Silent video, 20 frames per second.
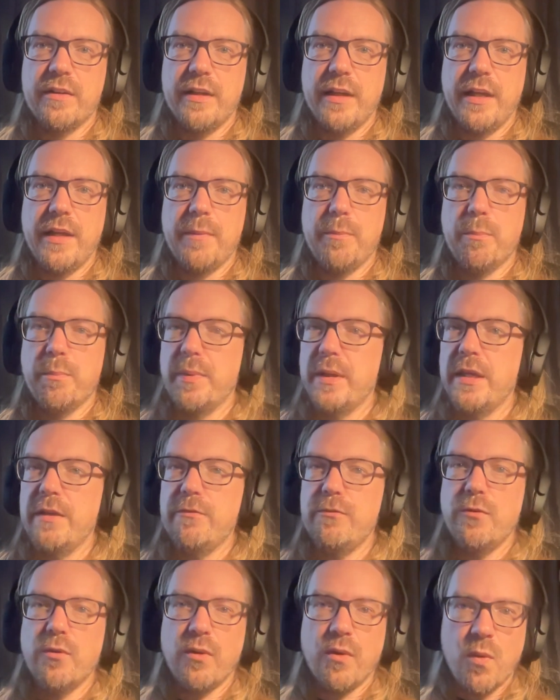and pay
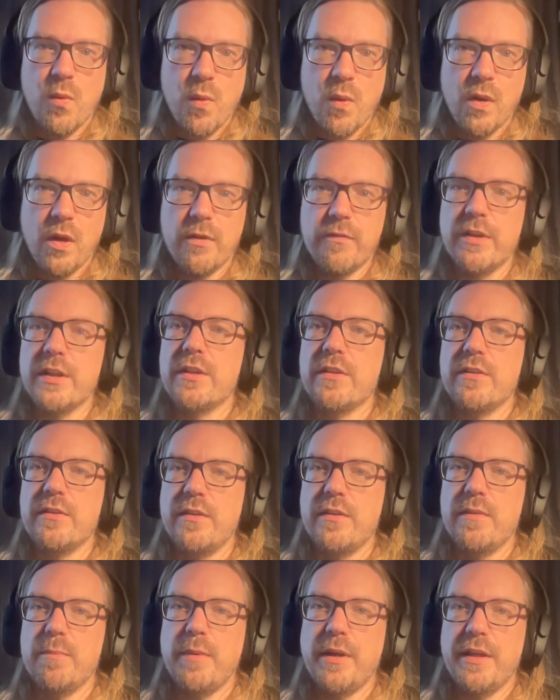for all of it
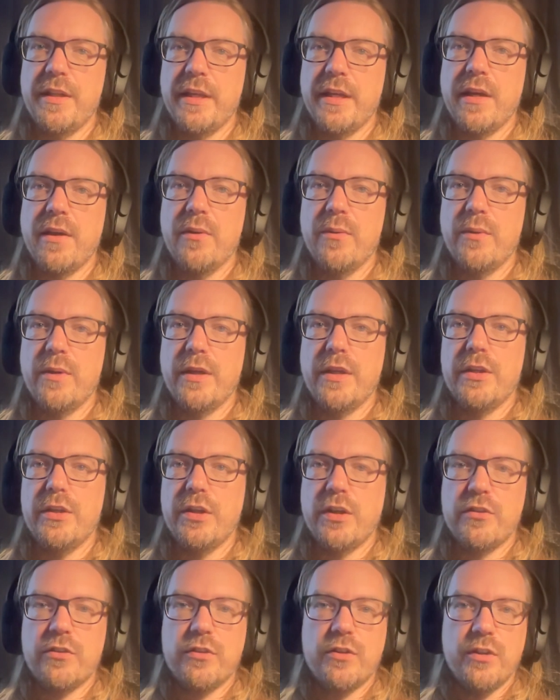by the hour, and
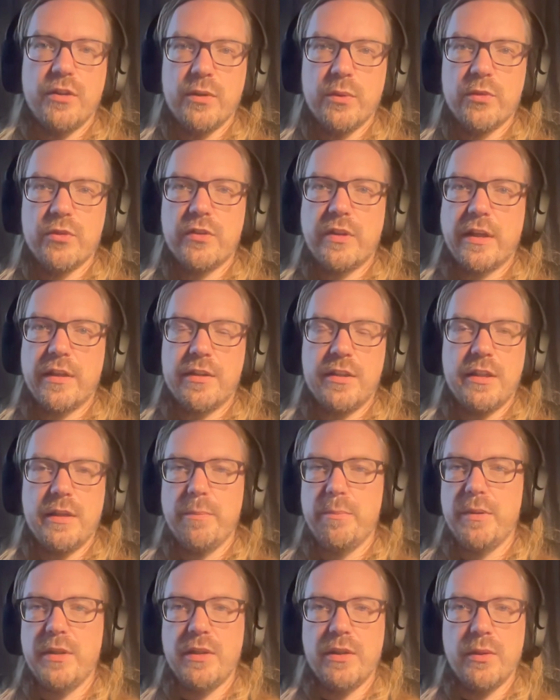just use that
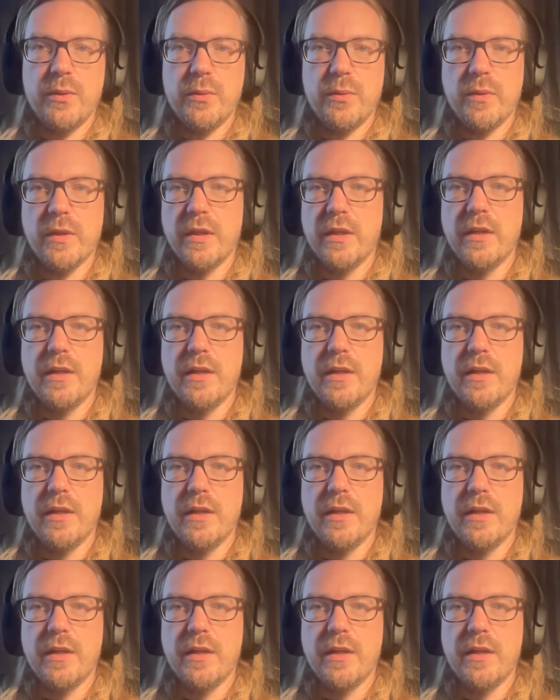GPU